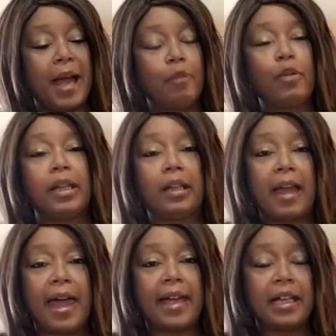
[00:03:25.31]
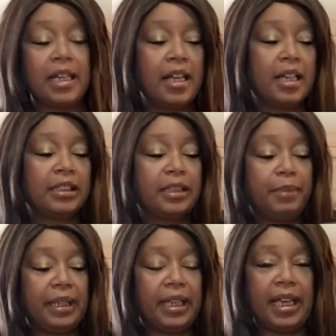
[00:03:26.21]
I would like to
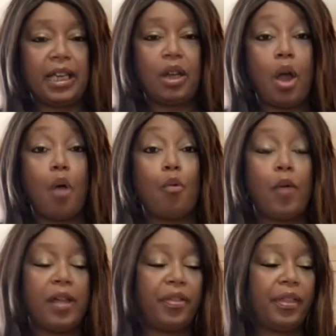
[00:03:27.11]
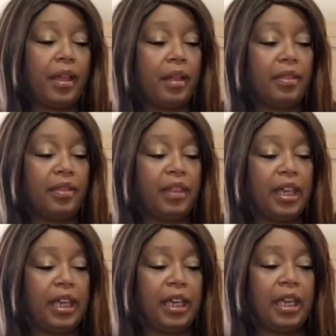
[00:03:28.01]
begin with
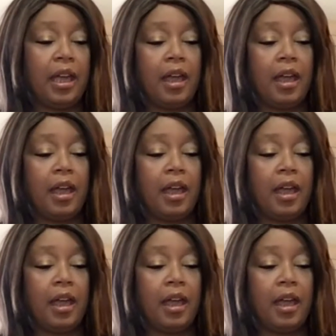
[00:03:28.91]
the